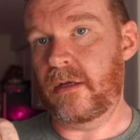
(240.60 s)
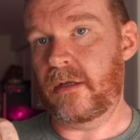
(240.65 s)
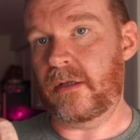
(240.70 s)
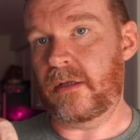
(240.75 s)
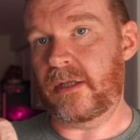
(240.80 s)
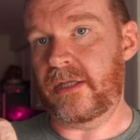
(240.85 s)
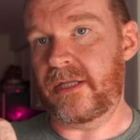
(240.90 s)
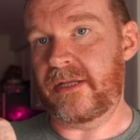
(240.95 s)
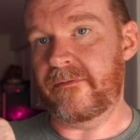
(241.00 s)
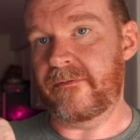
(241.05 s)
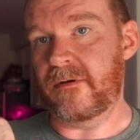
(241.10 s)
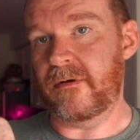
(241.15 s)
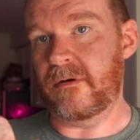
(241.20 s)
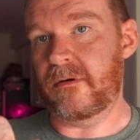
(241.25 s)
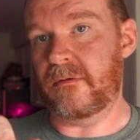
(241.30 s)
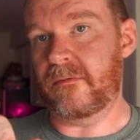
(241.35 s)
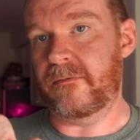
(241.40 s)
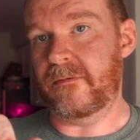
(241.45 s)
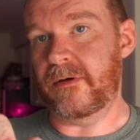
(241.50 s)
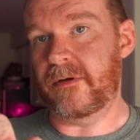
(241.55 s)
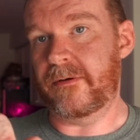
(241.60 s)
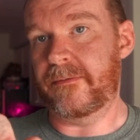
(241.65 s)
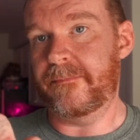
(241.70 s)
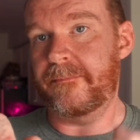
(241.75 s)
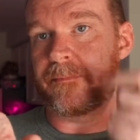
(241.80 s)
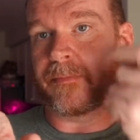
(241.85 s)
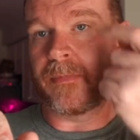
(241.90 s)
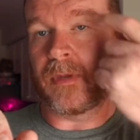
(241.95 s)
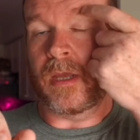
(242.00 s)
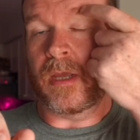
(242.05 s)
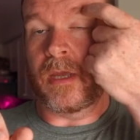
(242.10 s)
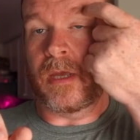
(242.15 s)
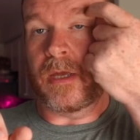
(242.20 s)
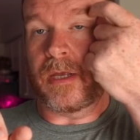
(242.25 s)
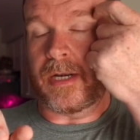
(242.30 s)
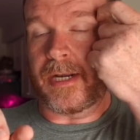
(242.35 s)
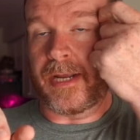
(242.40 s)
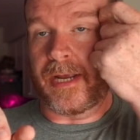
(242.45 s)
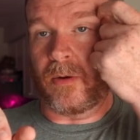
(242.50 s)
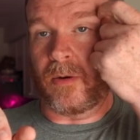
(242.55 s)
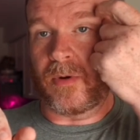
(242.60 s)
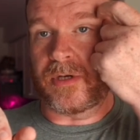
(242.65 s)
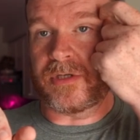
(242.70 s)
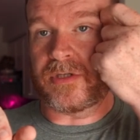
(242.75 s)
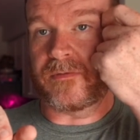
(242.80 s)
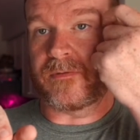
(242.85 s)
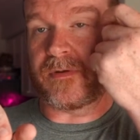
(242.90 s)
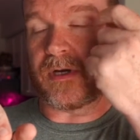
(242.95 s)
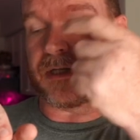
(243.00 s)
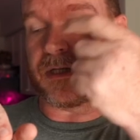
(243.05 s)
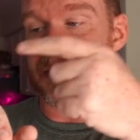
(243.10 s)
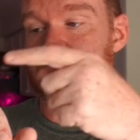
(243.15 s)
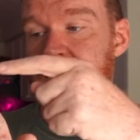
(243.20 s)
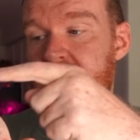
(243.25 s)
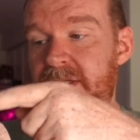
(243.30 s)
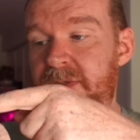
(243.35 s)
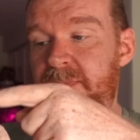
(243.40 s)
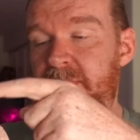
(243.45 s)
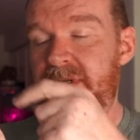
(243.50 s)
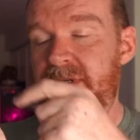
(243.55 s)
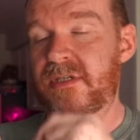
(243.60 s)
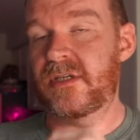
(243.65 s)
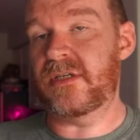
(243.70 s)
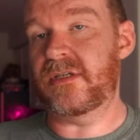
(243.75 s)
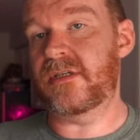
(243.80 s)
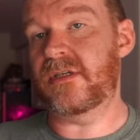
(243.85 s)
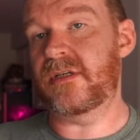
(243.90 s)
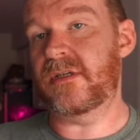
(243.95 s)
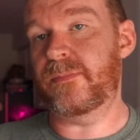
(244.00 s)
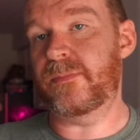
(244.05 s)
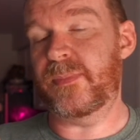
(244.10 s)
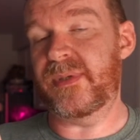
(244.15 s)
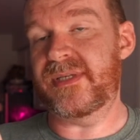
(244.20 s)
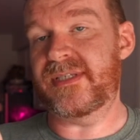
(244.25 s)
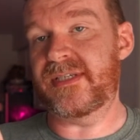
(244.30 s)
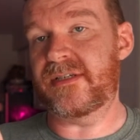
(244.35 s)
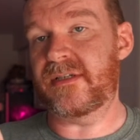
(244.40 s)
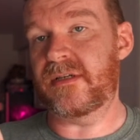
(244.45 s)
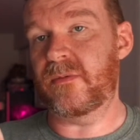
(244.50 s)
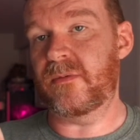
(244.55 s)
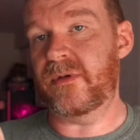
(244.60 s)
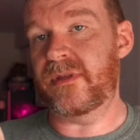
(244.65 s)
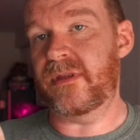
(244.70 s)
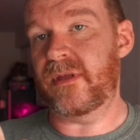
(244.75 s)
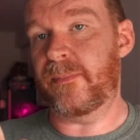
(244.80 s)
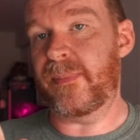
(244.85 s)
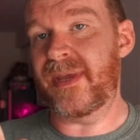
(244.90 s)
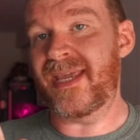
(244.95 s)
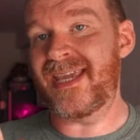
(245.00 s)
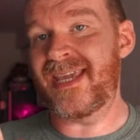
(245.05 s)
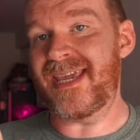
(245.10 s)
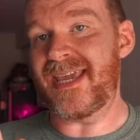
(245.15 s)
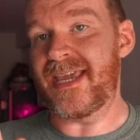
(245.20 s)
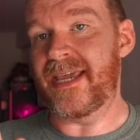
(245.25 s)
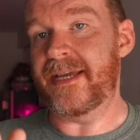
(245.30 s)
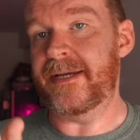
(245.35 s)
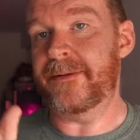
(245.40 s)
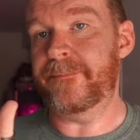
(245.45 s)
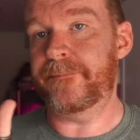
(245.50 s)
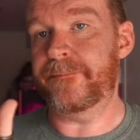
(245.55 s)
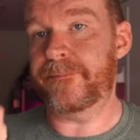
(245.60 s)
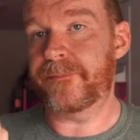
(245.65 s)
lever over. Now, once you've got to this position with the pinky,